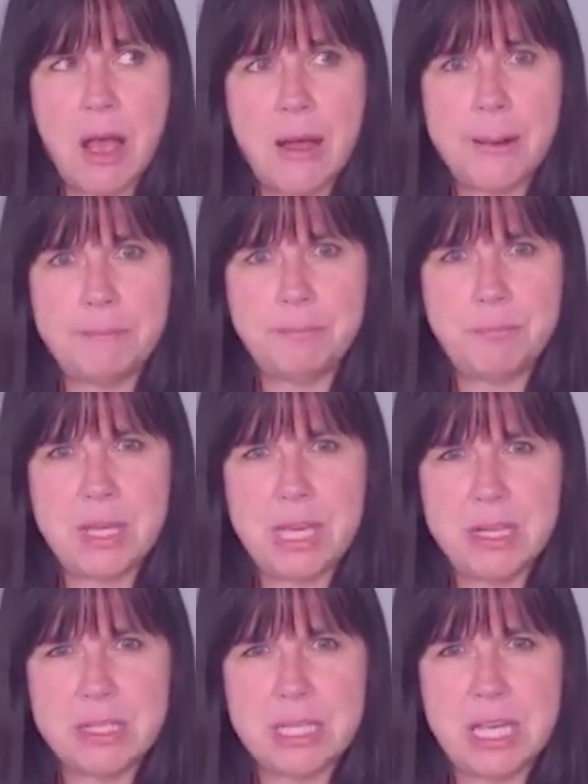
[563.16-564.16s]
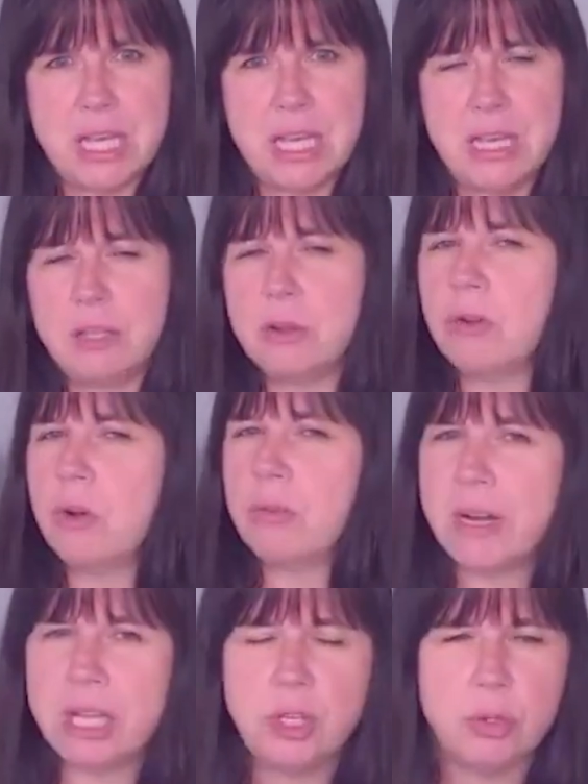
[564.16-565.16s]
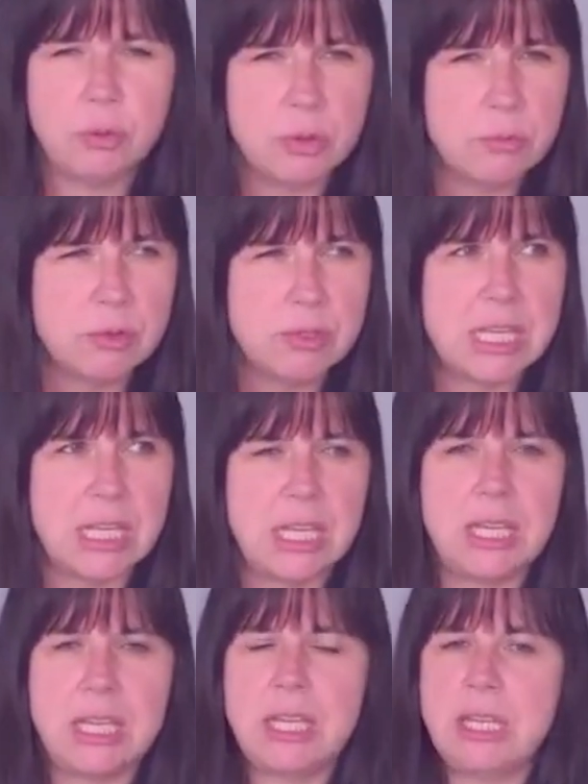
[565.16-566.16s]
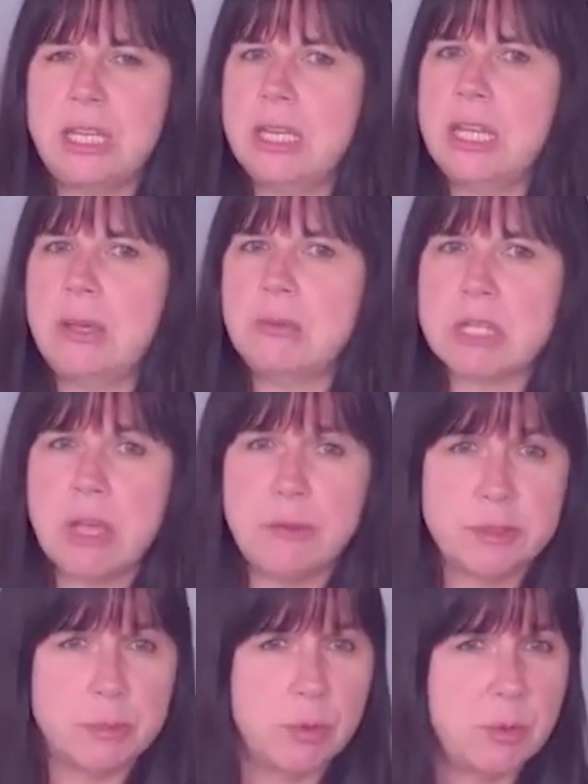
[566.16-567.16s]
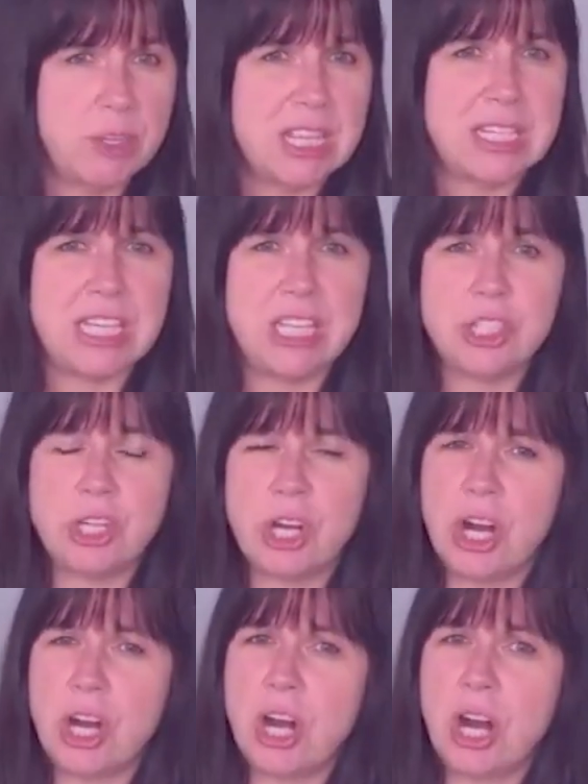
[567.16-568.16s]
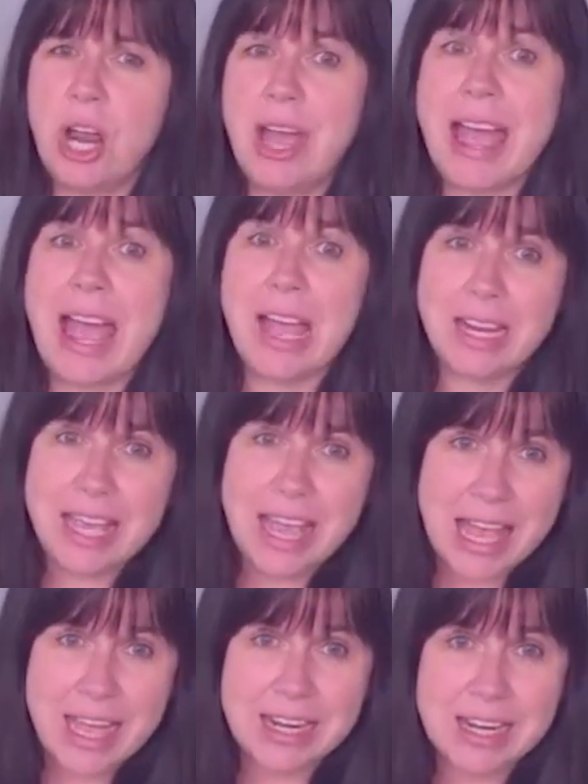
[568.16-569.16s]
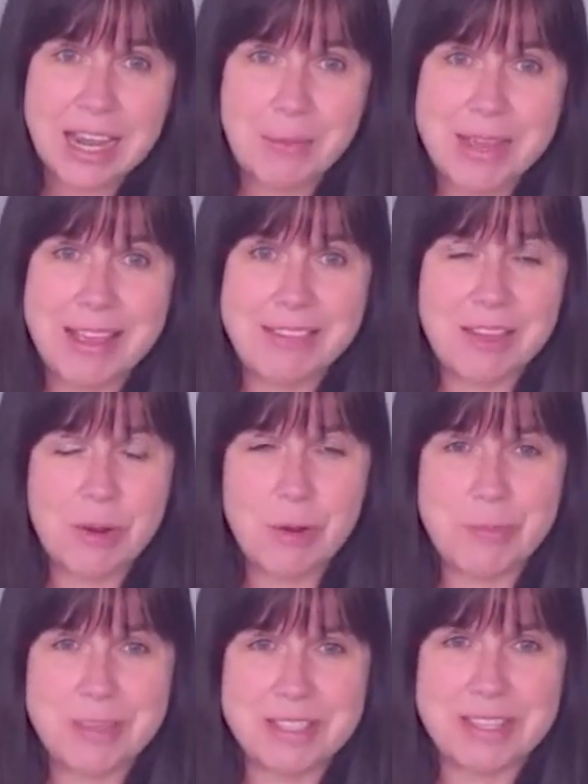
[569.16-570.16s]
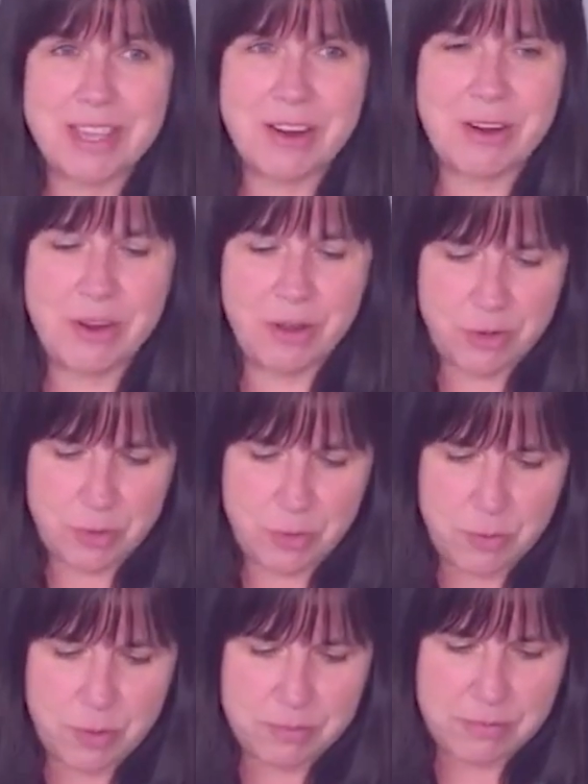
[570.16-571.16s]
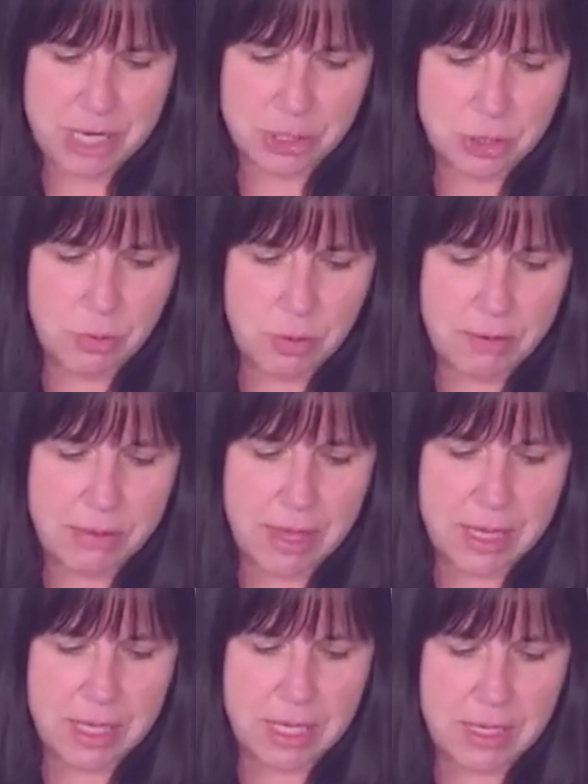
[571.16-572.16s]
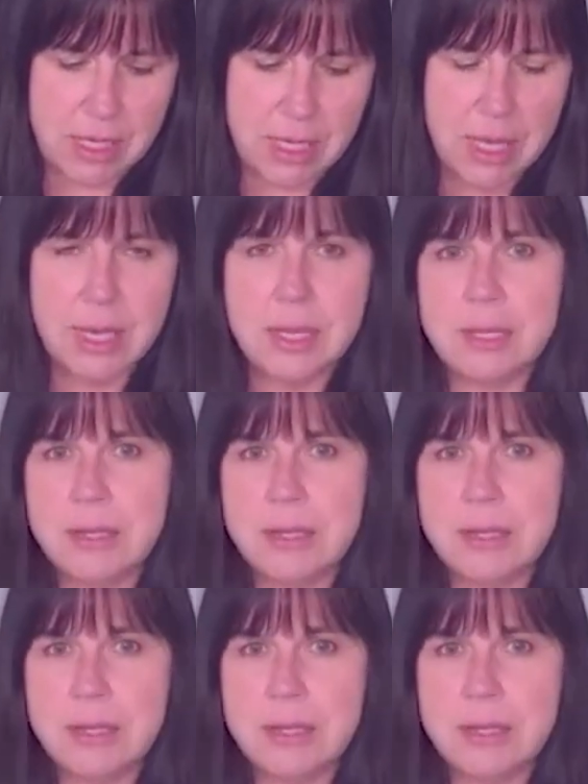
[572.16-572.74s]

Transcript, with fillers: um, because he already knew the routine, he was comfortable with the teacher, and he had an ABA therapist there who would make sure that he,